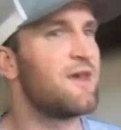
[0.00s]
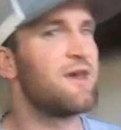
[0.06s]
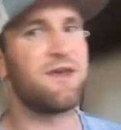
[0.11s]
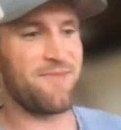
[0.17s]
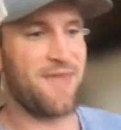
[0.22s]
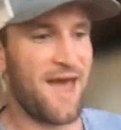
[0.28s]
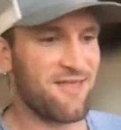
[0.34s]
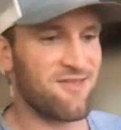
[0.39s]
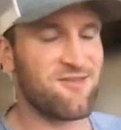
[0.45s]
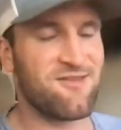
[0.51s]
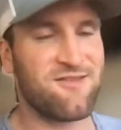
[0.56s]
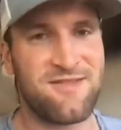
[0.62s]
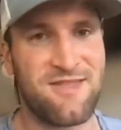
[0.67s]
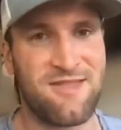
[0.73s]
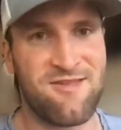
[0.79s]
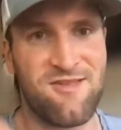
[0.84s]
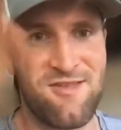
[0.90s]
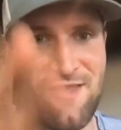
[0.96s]

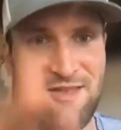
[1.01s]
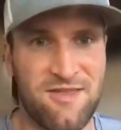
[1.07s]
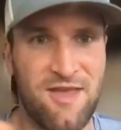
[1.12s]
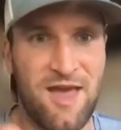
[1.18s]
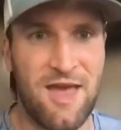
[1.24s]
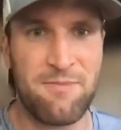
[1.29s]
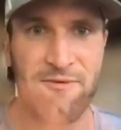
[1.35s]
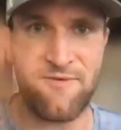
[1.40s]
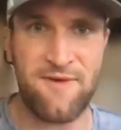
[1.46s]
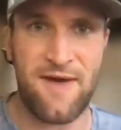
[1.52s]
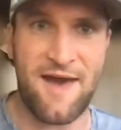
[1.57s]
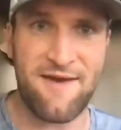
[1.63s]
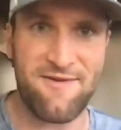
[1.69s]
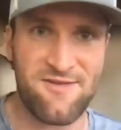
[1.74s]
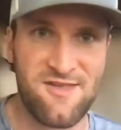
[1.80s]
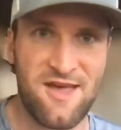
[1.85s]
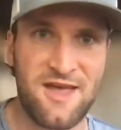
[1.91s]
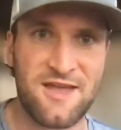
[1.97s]
This is the type of
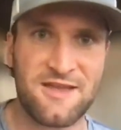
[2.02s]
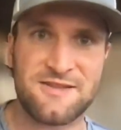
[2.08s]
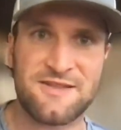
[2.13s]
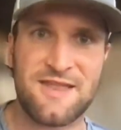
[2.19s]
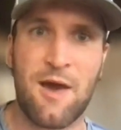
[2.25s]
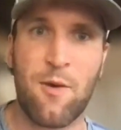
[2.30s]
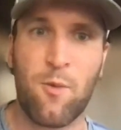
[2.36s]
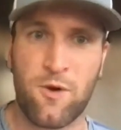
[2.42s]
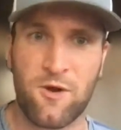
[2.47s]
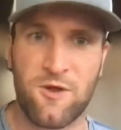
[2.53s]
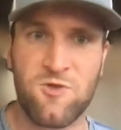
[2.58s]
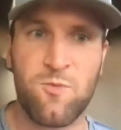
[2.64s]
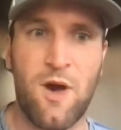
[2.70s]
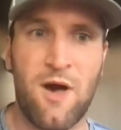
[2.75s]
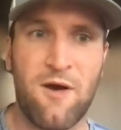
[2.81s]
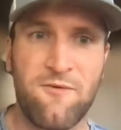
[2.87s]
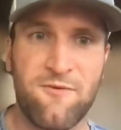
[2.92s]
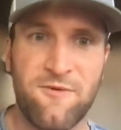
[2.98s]
asset that works
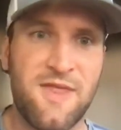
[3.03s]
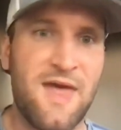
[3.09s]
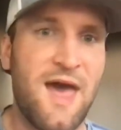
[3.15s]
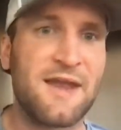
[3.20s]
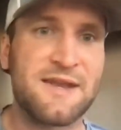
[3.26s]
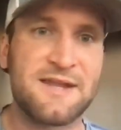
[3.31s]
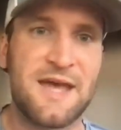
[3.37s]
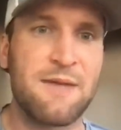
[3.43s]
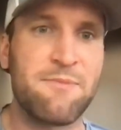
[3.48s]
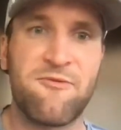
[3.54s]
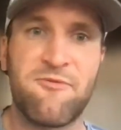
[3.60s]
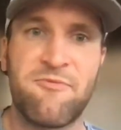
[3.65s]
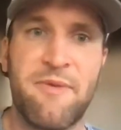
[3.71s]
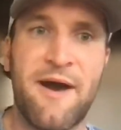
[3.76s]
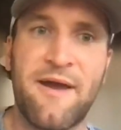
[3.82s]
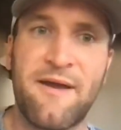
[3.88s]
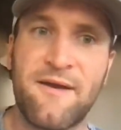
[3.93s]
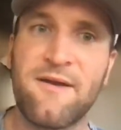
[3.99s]
well for that type of
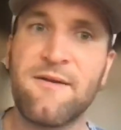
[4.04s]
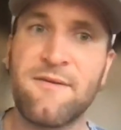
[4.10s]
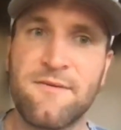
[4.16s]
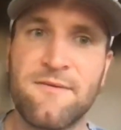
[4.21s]
buyer.